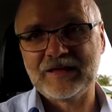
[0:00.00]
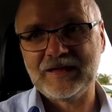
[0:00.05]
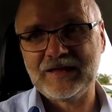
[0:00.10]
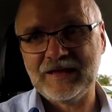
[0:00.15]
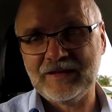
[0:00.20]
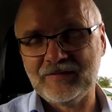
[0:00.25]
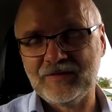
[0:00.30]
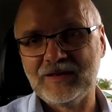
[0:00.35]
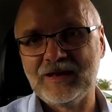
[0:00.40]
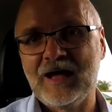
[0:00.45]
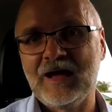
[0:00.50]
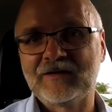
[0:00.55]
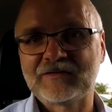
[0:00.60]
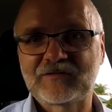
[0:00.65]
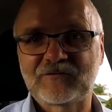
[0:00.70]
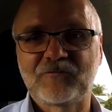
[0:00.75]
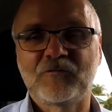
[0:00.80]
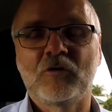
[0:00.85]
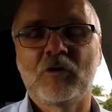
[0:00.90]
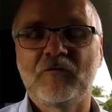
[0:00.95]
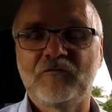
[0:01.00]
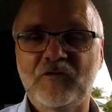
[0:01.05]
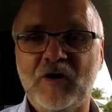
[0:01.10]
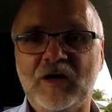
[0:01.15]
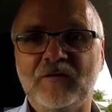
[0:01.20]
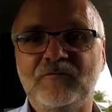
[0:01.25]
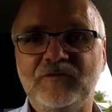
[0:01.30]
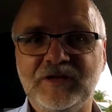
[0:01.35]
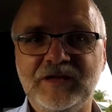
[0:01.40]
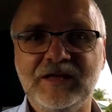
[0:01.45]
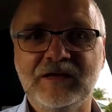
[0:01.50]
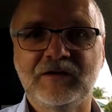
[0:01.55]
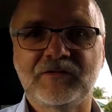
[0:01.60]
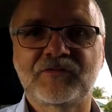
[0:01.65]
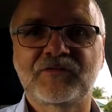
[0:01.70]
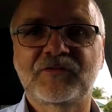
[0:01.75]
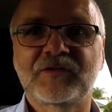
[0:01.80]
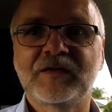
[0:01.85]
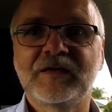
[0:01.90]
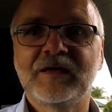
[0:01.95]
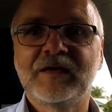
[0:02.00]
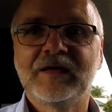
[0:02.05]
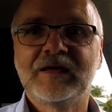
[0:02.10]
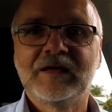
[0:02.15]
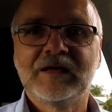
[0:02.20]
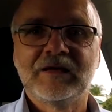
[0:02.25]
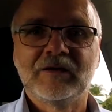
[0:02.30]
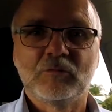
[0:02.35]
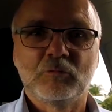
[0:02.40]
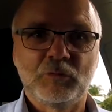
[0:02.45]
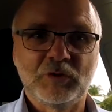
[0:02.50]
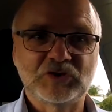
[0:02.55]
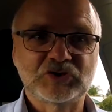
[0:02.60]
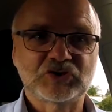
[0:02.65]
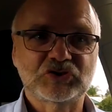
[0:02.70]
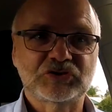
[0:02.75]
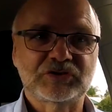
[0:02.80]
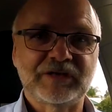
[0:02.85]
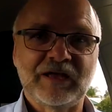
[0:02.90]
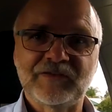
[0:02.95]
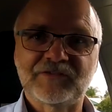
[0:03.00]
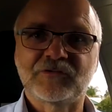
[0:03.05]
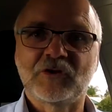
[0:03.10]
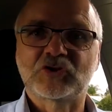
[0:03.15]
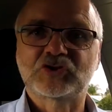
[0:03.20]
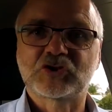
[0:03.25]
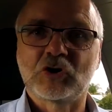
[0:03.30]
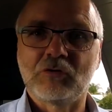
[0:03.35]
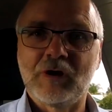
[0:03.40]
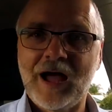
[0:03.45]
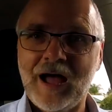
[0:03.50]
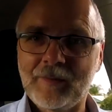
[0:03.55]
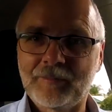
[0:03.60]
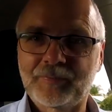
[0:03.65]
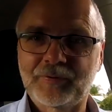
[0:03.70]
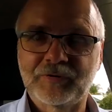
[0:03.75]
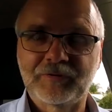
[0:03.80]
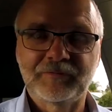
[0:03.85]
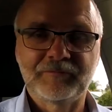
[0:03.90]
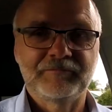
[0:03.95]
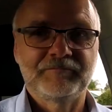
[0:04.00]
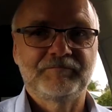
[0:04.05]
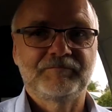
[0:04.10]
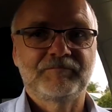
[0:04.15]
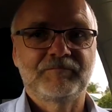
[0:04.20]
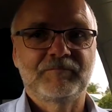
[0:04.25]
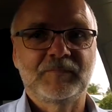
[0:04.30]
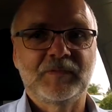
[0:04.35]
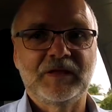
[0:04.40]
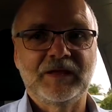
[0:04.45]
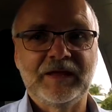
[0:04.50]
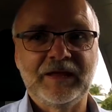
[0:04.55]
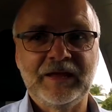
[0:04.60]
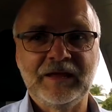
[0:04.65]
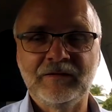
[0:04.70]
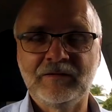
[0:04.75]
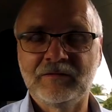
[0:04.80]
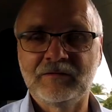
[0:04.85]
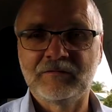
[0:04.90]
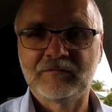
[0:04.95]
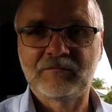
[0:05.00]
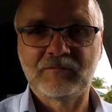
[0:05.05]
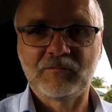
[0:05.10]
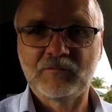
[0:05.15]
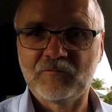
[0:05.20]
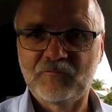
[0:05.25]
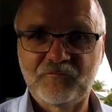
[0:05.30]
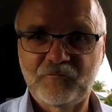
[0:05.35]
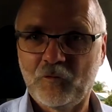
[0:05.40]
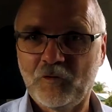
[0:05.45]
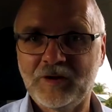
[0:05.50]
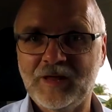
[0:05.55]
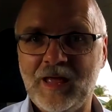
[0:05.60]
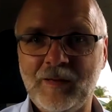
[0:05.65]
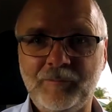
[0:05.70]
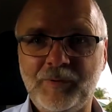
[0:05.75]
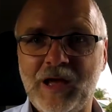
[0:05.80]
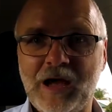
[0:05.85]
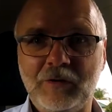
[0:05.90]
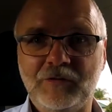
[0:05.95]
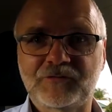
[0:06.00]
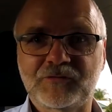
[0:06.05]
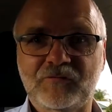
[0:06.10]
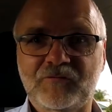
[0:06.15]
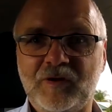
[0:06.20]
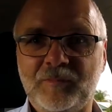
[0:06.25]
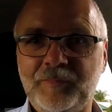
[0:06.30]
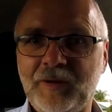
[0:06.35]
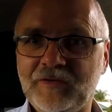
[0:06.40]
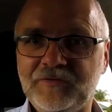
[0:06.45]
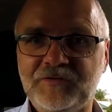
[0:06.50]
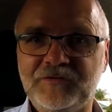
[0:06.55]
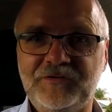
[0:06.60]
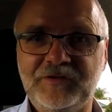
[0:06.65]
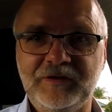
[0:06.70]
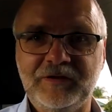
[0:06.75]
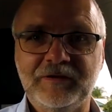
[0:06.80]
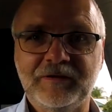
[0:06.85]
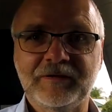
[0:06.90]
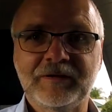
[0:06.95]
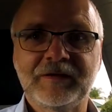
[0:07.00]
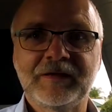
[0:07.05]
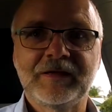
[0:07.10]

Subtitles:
in the last 4 or 5 years, which does not show up in 40 ampere hours of capacity.